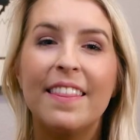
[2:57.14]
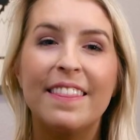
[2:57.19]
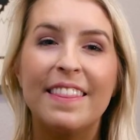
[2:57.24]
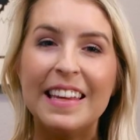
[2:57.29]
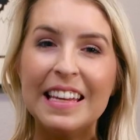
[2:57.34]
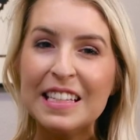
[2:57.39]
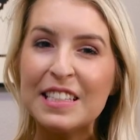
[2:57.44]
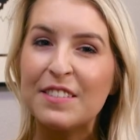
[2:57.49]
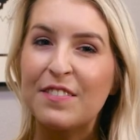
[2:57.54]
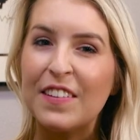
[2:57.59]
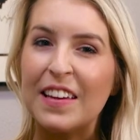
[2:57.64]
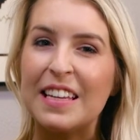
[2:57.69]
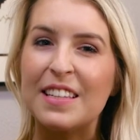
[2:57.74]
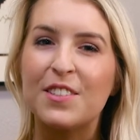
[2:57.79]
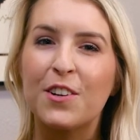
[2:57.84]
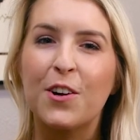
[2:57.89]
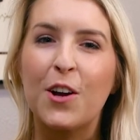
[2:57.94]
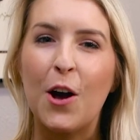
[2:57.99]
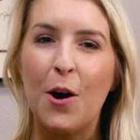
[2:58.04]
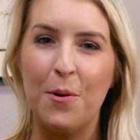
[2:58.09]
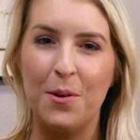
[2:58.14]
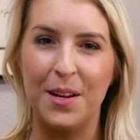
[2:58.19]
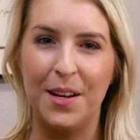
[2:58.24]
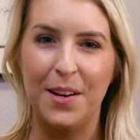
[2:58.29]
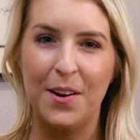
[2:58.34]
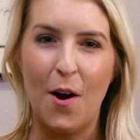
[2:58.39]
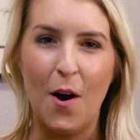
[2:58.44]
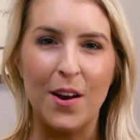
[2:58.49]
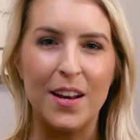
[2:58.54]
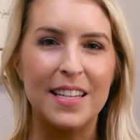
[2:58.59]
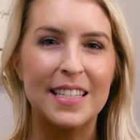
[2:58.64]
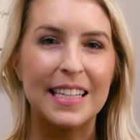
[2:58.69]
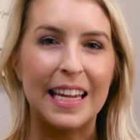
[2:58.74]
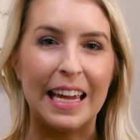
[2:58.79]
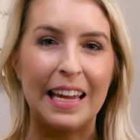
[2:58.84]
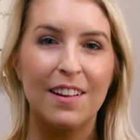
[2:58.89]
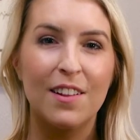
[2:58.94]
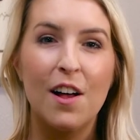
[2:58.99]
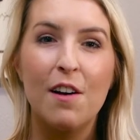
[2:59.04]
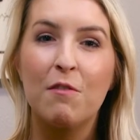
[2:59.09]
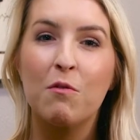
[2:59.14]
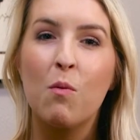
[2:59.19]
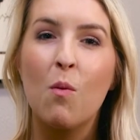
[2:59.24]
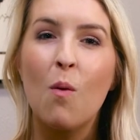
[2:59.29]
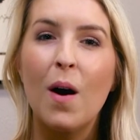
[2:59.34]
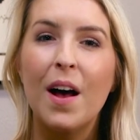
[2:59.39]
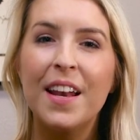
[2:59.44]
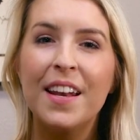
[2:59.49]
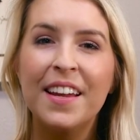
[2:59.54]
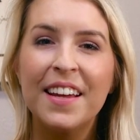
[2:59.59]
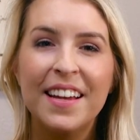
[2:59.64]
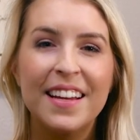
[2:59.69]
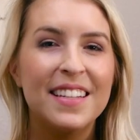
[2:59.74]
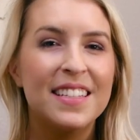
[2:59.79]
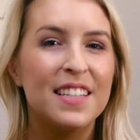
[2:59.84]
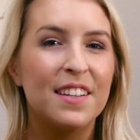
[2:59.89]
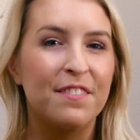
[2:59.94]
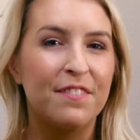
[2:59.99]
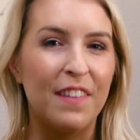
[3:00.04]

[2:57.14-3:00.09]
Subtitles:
These fees are coded on a scale of 1 to